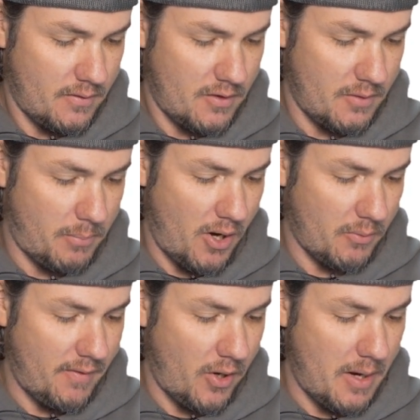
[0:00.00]

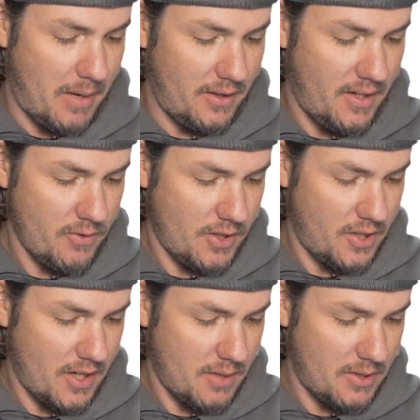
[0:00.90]
Spark, we've already made those
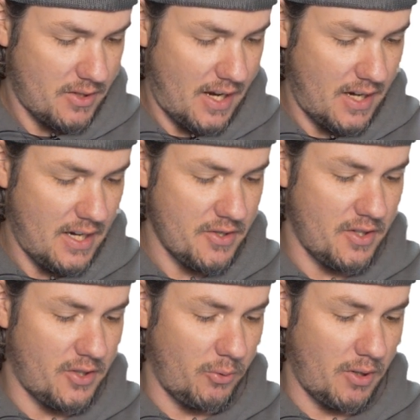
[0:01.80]
adjustments, and
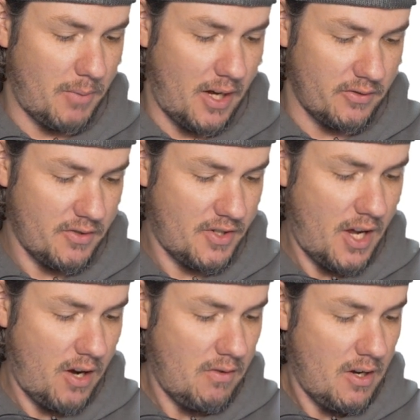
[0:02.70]
here's the torque model.
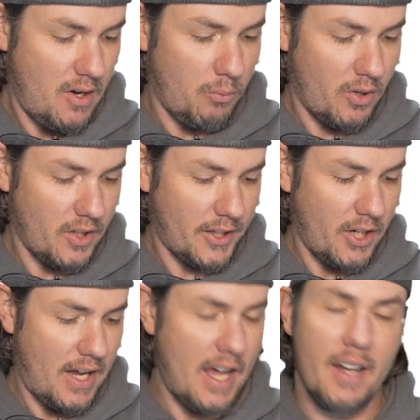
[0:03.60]
So we're going to
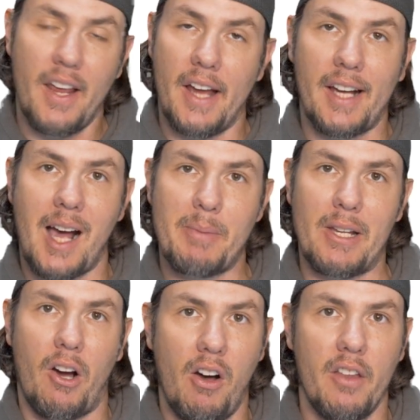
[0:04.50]
go ahead and
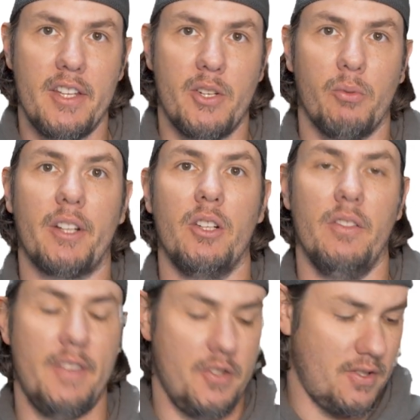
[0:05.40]
copy all of the torque
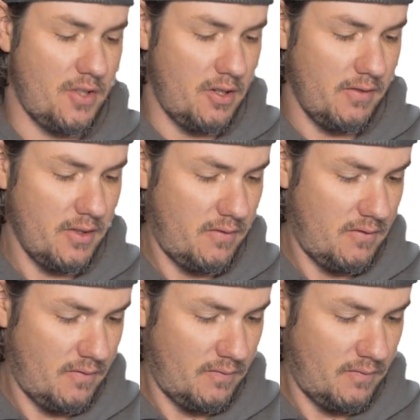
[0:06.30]
coefficients over.